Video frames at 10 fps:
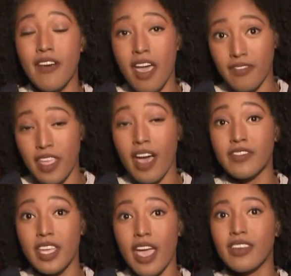if the
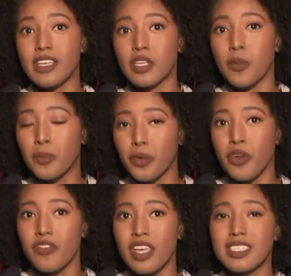FDA does
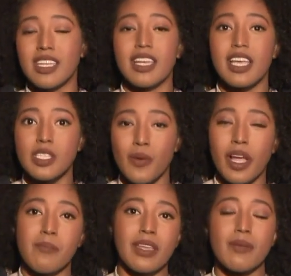approve this and it is
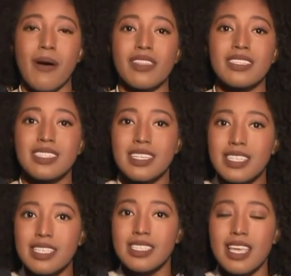recommended by the
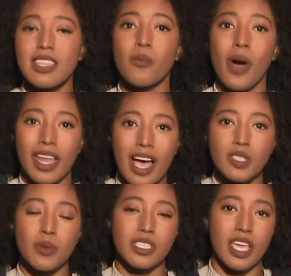CDC, the White House
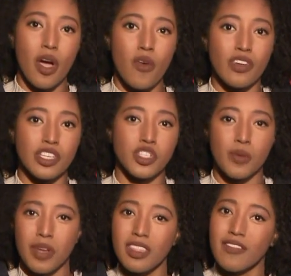will take over
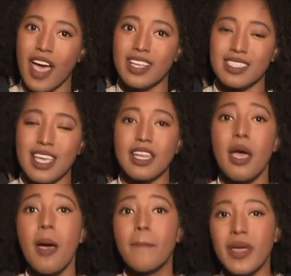distributing the vaccine,
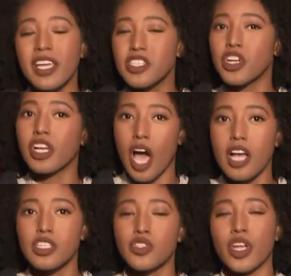making sure to
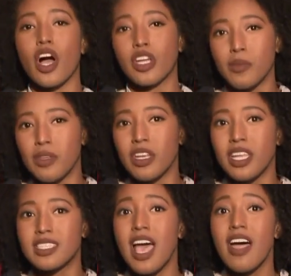concentrate on
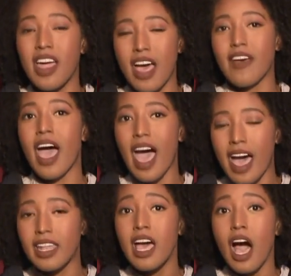communities that have
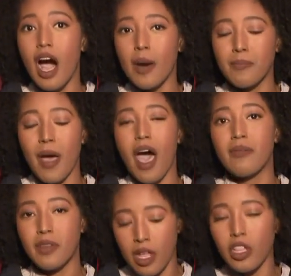had um,
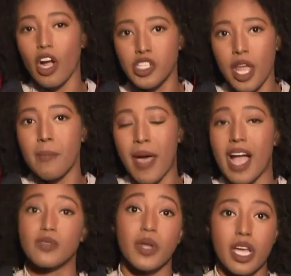a, large
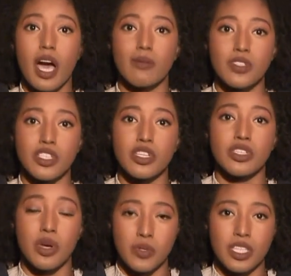impact when it comes to
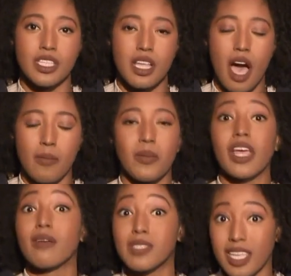doses, um, when when it
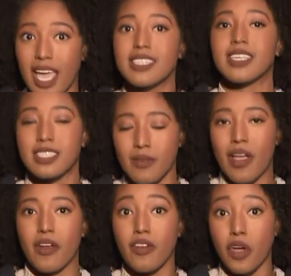comes to cases,
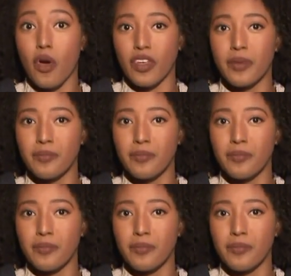rather, of COVID.